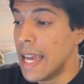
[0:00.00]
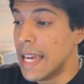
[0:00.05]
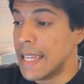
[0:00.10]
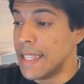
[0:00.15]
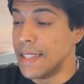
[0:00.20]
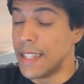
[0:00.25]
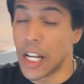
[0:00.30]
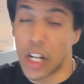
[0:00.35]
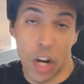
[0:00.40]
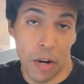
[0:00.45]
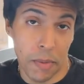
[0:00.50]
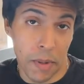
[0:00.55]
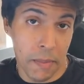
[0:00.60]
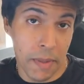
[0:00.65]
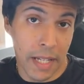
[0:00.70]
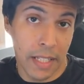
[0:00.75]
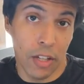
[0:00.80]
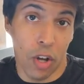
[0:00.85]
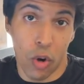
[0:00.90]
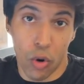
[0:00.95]
the
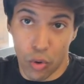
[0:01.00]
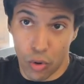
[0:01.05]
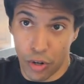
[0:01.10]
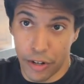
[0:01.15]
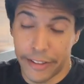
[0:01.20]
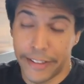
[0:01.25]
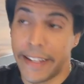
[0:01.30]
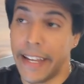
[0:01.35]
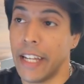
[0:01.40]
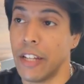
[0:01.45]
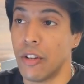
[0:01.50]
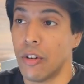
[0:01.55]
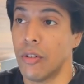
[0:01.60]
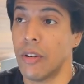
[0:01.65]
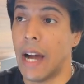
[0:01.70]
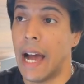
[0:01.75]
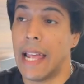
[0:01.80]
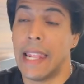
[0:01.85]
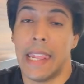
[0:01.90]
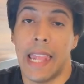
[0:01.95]
government or they
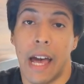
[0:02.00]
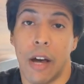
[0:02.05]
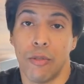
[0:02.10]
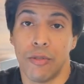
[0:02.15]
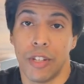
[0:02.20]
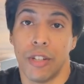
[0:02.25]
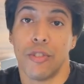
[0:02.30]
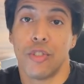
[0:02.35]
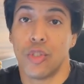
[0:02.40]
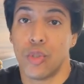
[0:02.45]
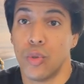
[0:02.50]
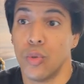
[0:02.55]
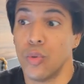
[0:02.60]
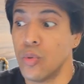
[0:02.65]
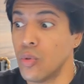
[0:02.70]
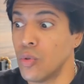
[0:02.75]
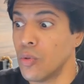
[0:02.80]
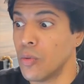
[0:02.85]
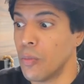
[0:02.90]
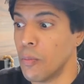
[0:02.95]
don't allow them
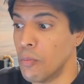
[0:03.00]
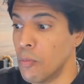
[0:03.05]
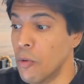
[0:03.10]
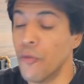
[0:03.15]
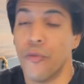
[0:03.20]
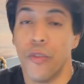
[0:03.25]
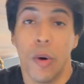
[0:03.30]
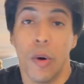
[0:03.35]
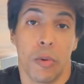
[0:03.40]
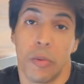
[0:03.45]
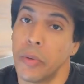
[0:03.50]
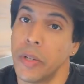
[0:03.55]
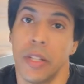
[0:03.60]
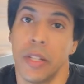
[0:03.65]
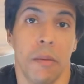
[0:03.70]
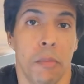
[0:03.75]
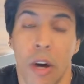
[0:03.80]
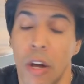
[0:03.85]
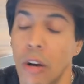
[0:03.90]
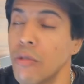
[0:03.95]
to move forward with
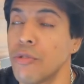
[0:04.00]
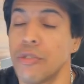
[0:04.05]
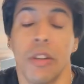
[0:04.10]
the model,